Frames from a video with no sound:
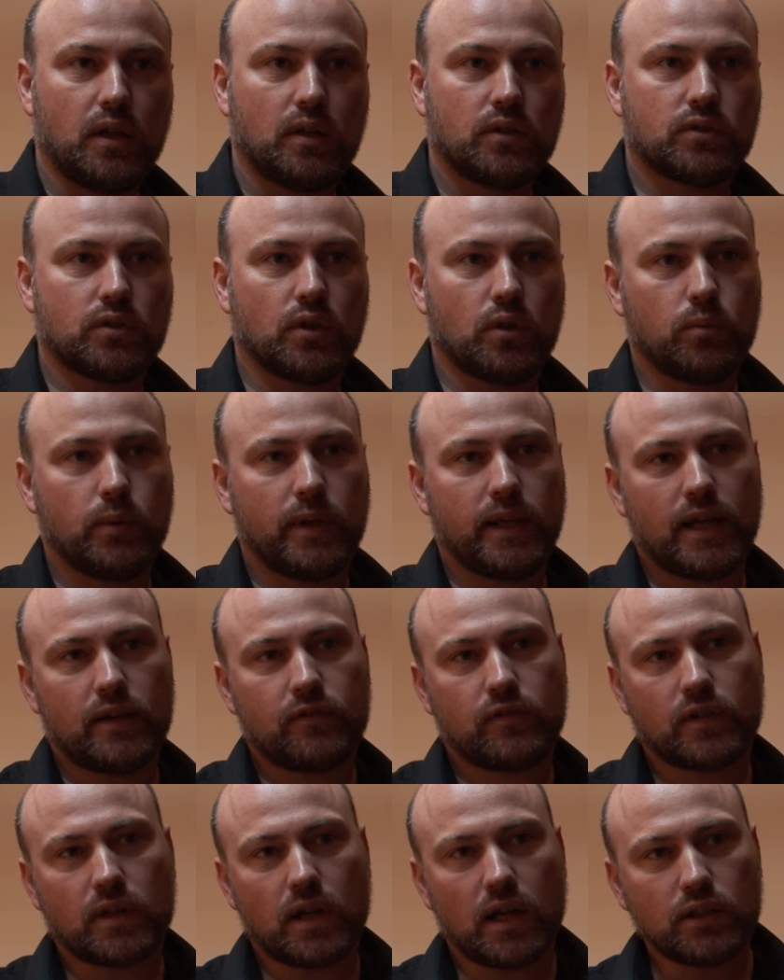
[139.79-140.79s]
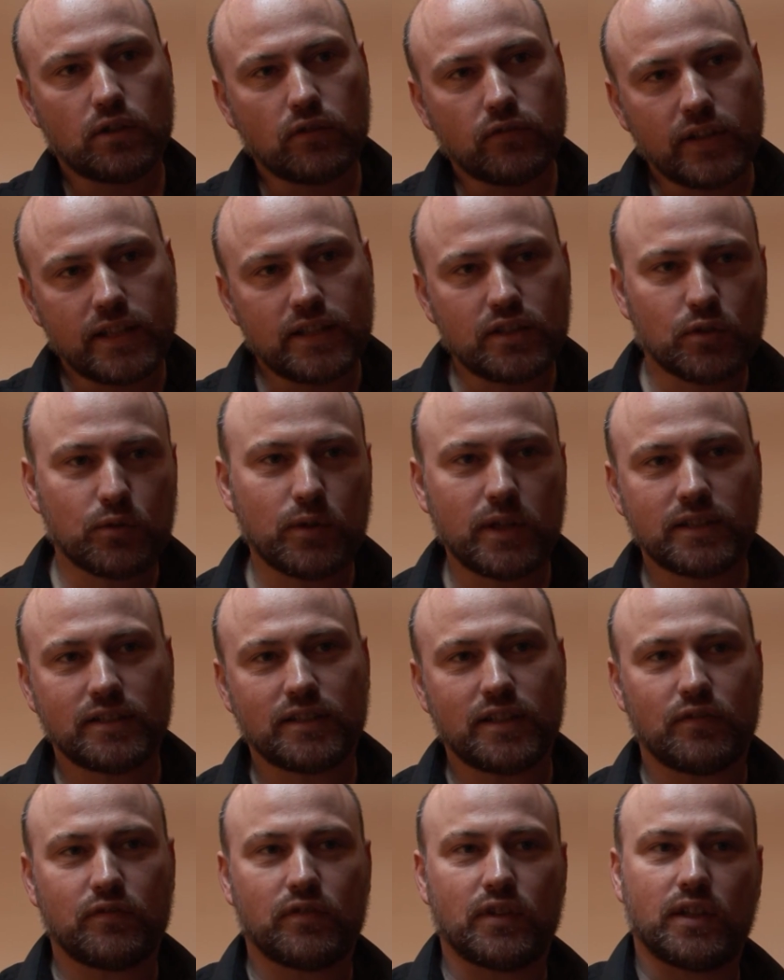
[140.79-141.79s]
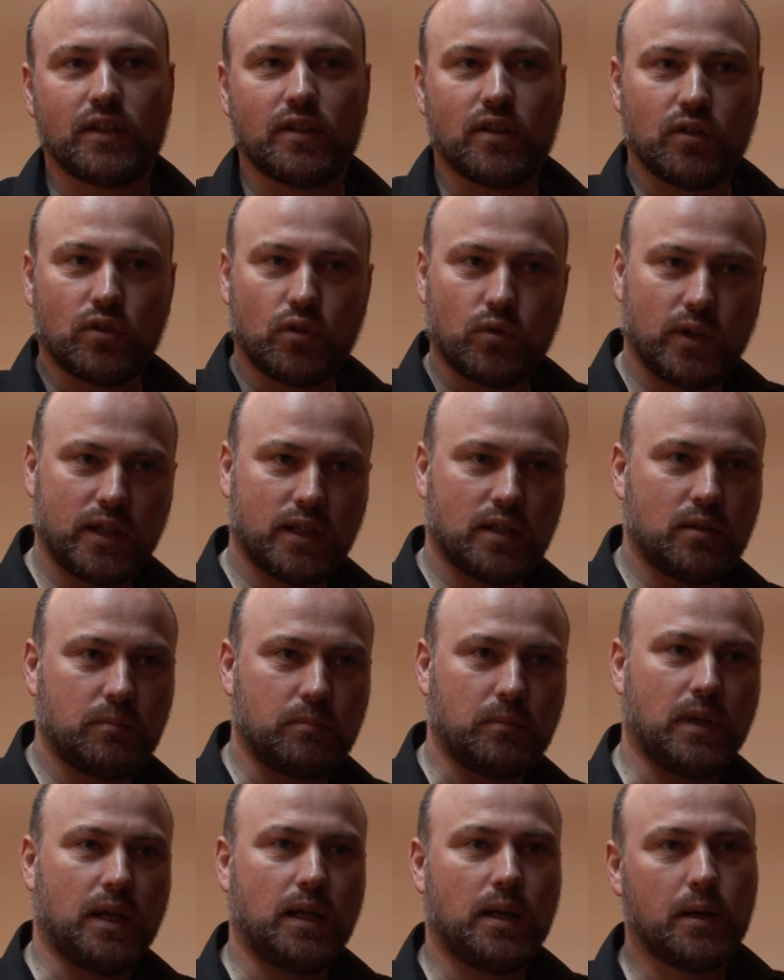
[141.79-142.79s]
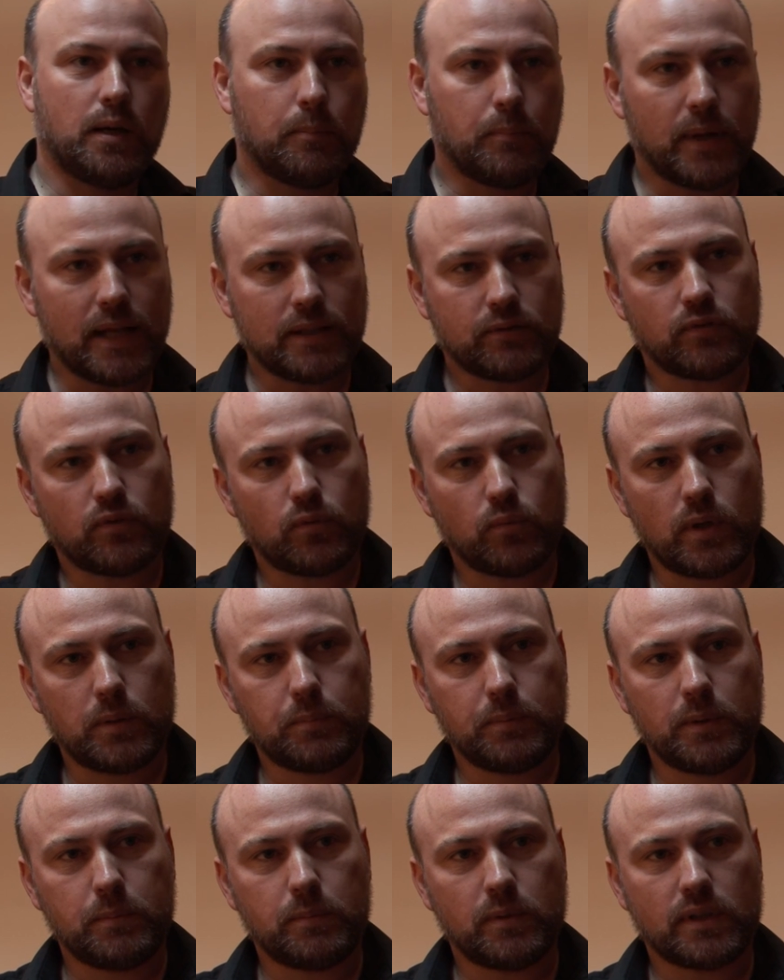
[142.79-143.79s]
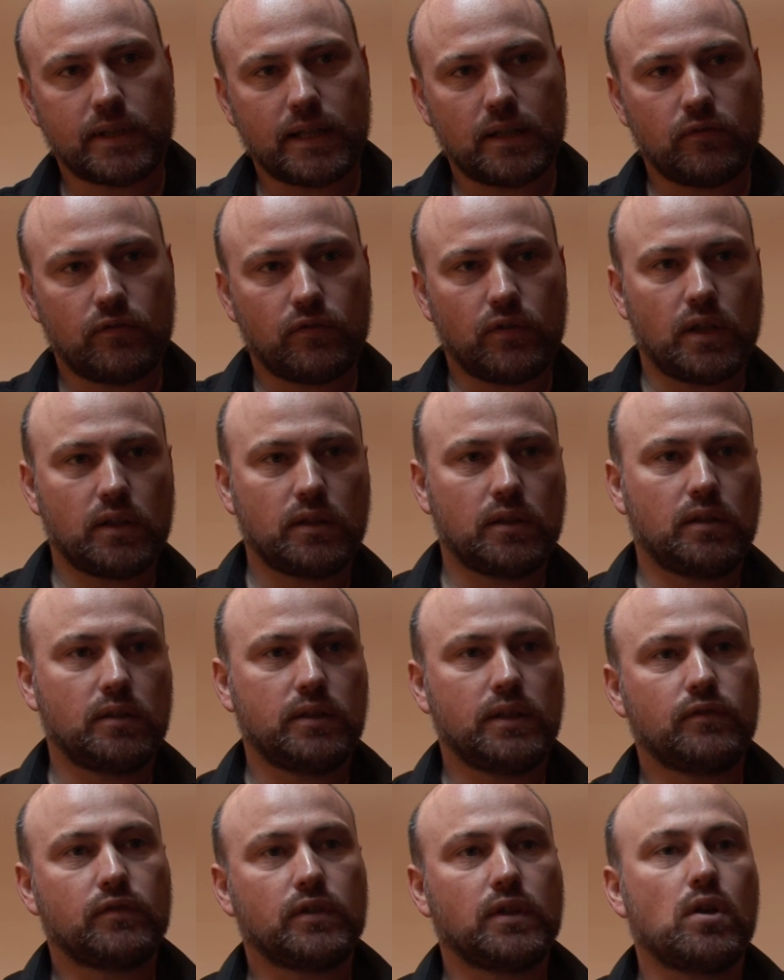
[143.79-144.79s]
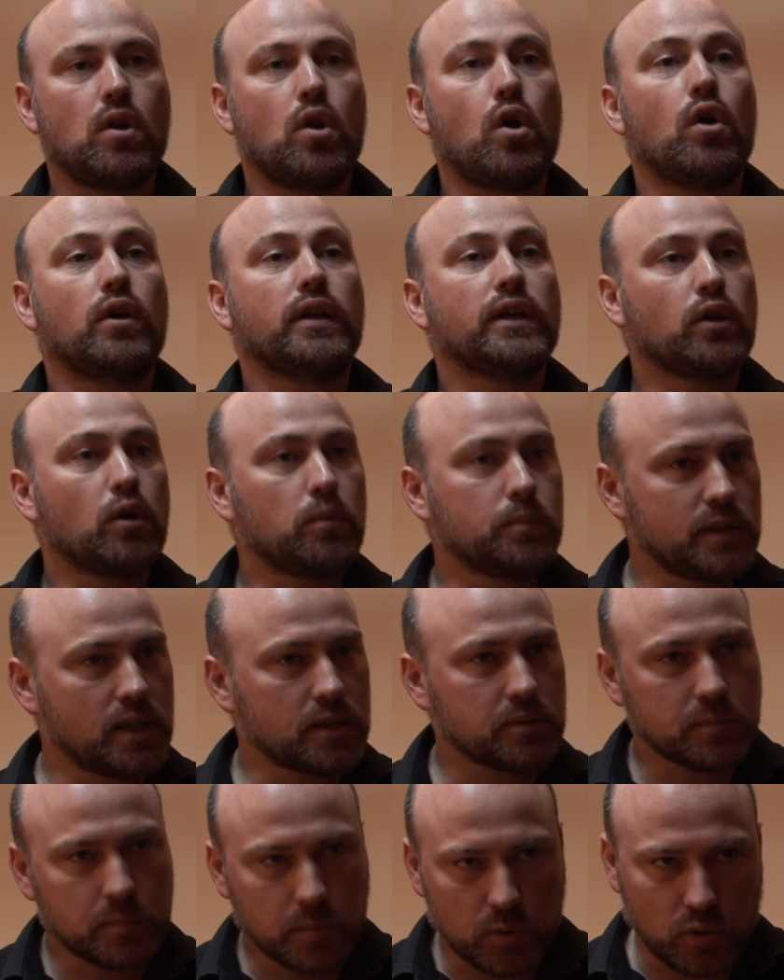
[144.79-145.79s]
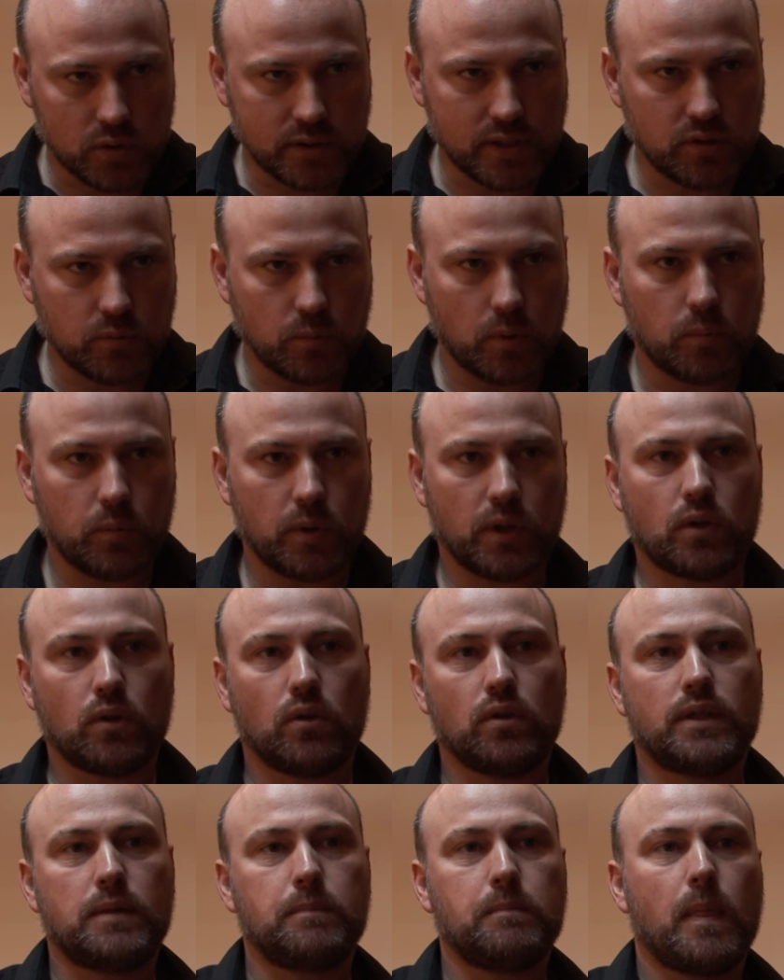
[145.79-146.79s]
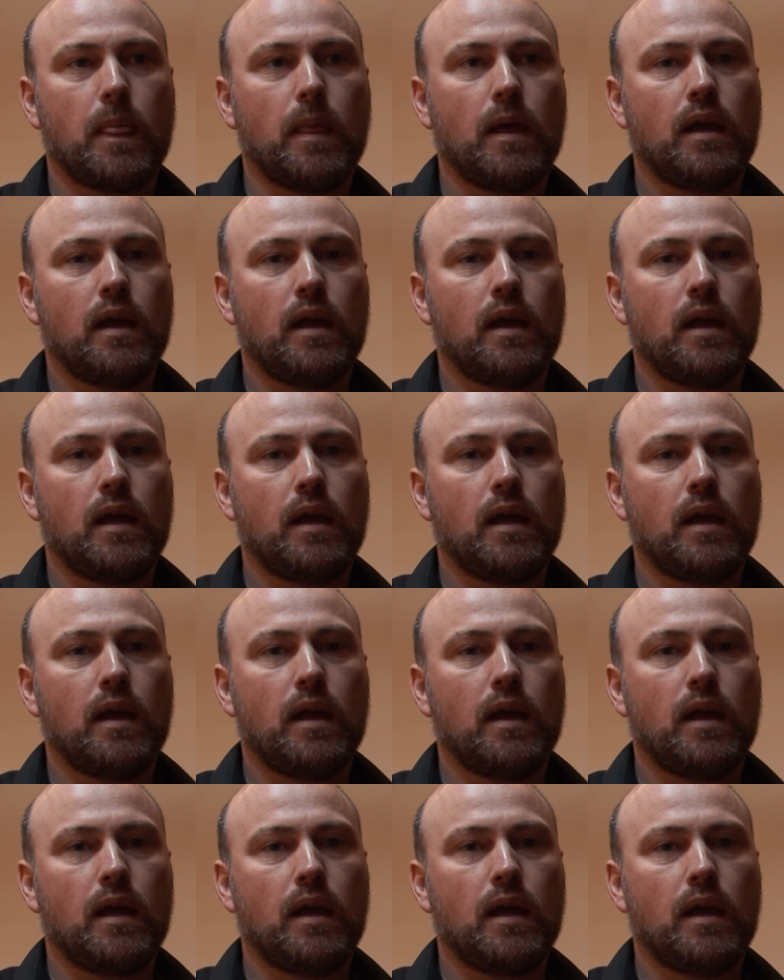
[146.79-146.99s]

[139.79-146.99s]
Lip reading: So we have kind of integrated everything. A curriculum, platform where people can find the different learning objects, because that's what we call them.